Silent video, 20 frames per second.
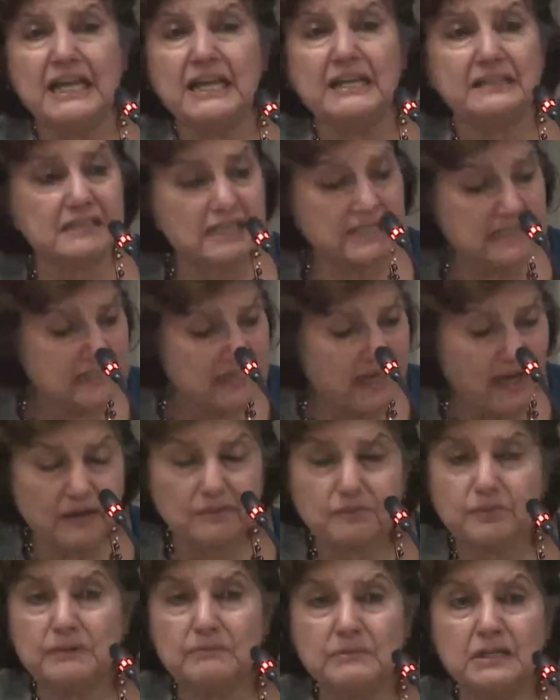These are
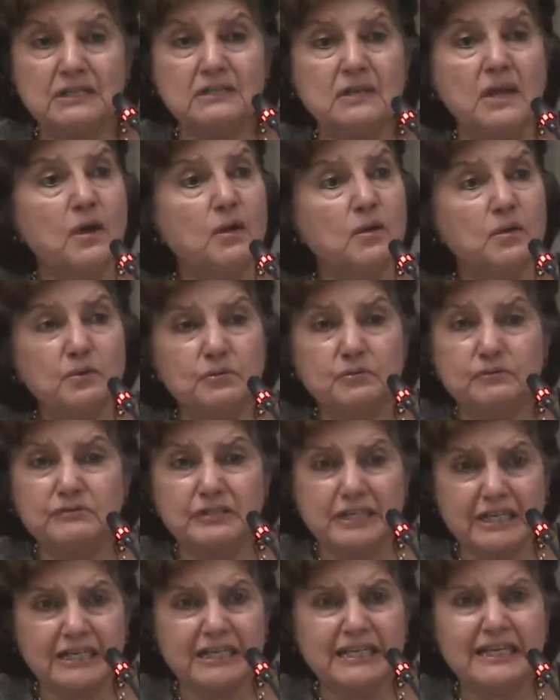women who
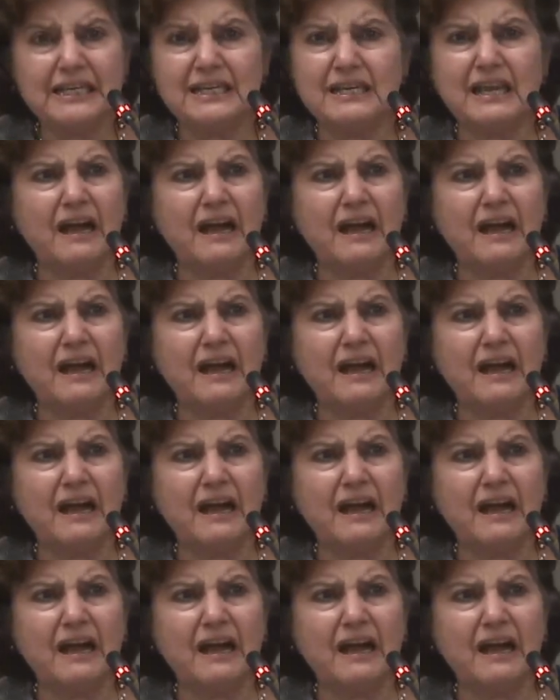really